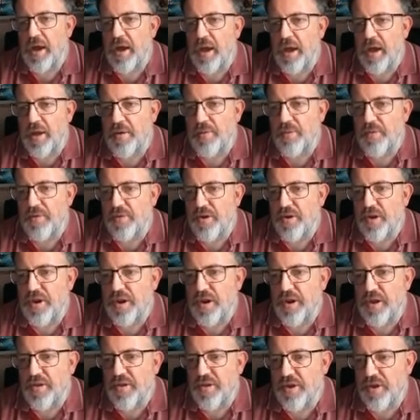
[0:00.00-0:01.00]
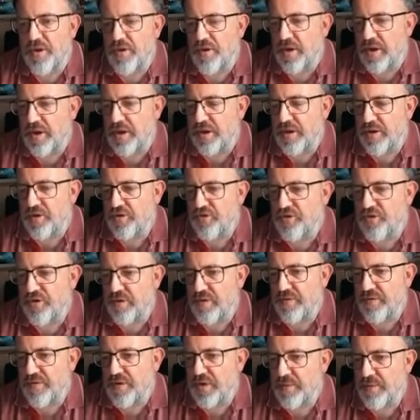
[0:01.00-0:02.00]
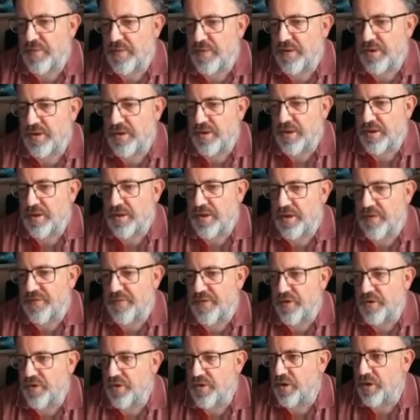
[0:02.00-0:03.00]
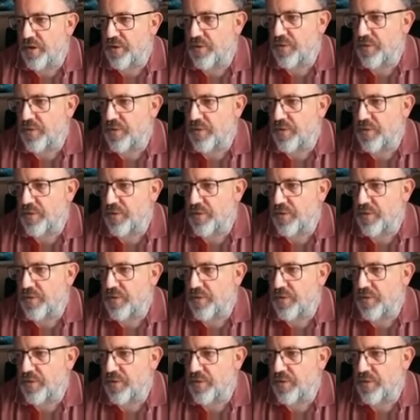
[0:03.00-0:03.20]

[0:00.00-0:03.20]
We've got another guy in control of a servo skull.